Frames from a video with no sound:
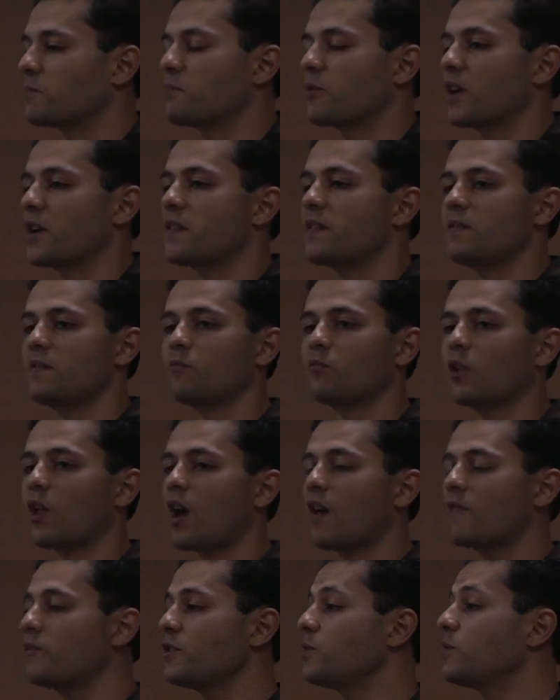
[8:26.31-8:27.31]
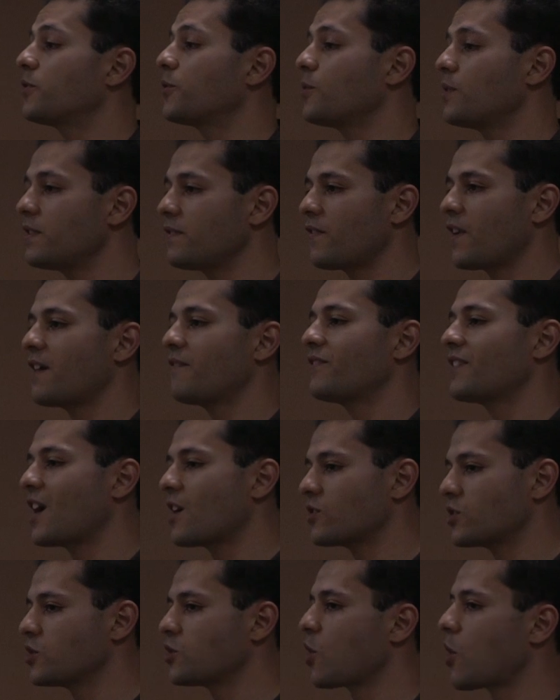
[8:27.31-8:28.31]
but we'll offer you
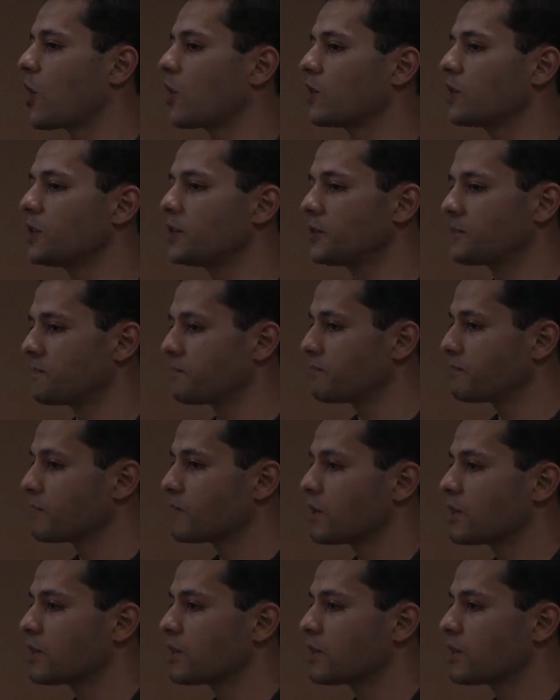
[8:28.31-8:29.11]
$35,000.